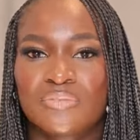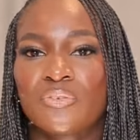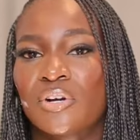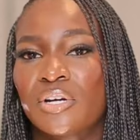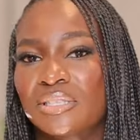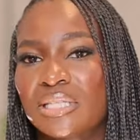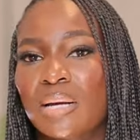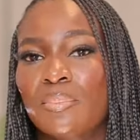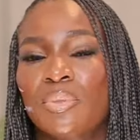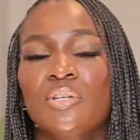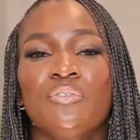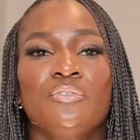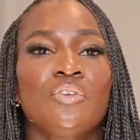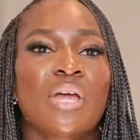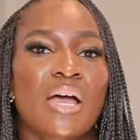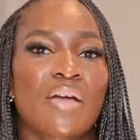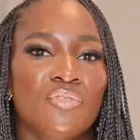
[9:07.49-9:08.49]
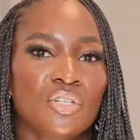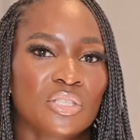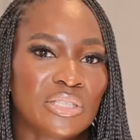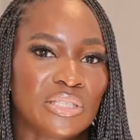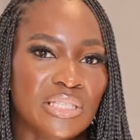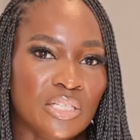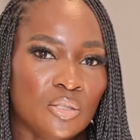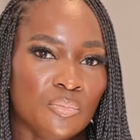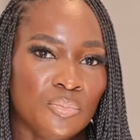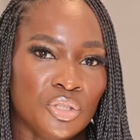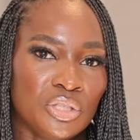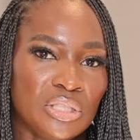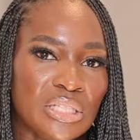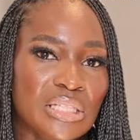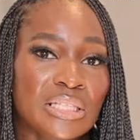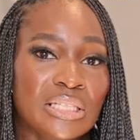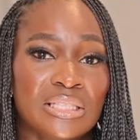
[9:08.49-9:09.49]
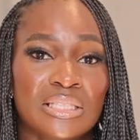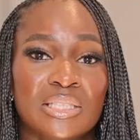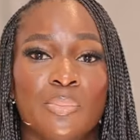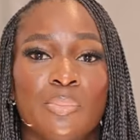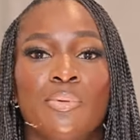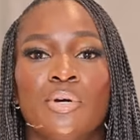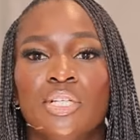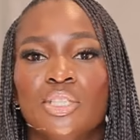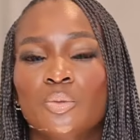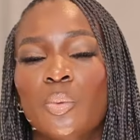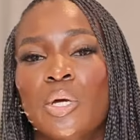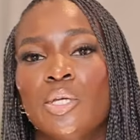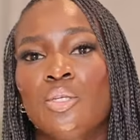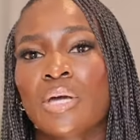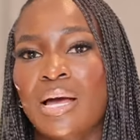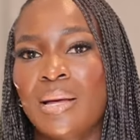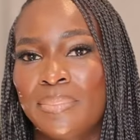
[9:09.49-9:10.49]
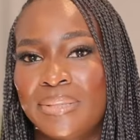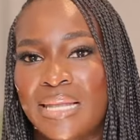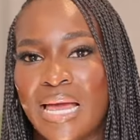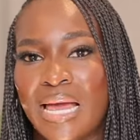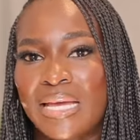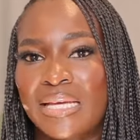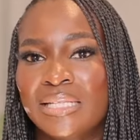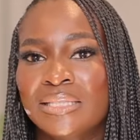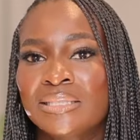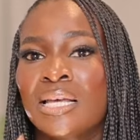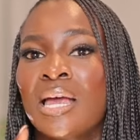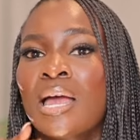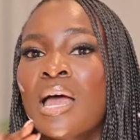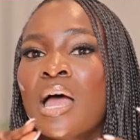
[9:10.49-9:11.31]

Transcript: For example, if you have your snail mucin, this is the point where you apply it.